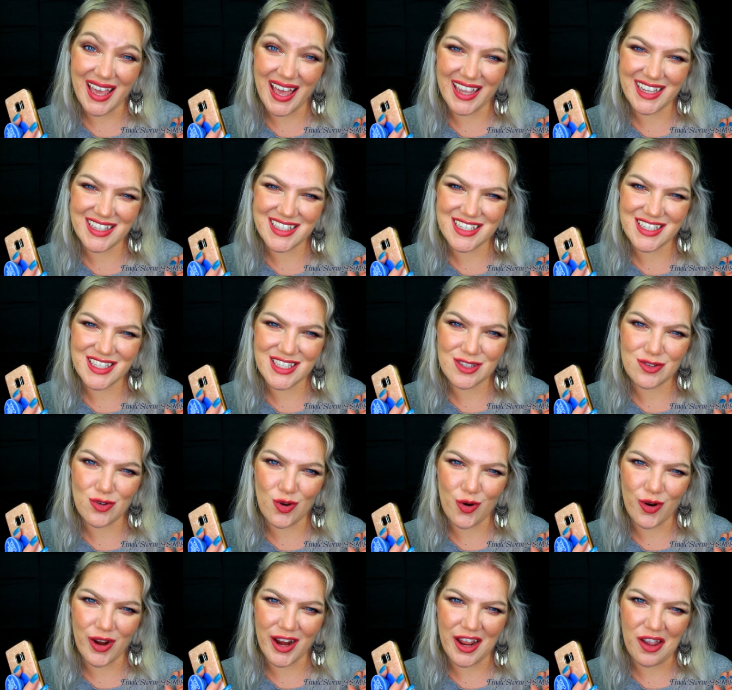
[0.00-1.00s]
IG
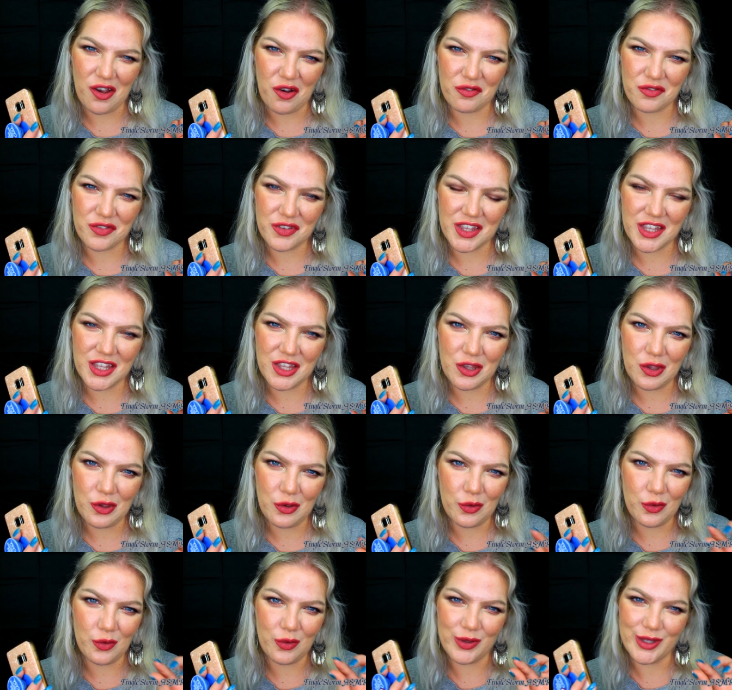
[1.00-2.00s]
story of
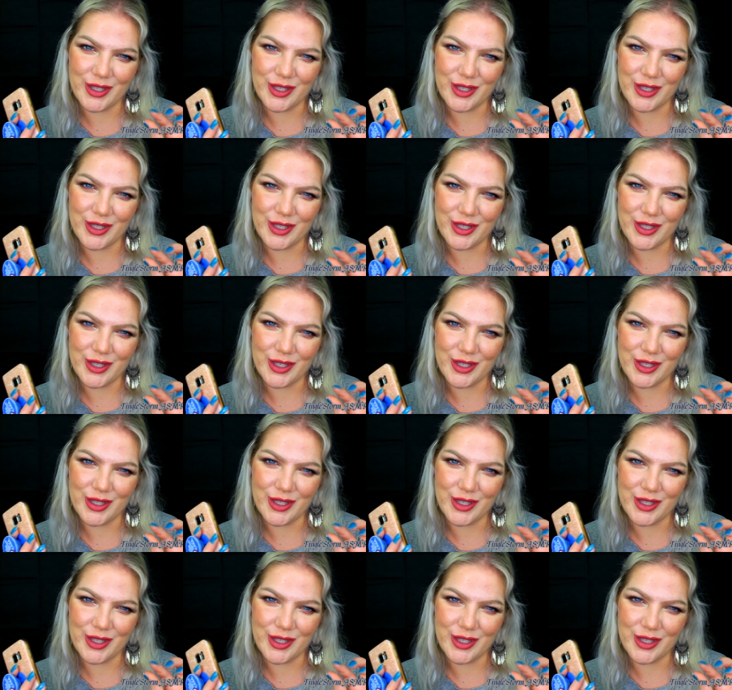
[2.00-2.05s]
you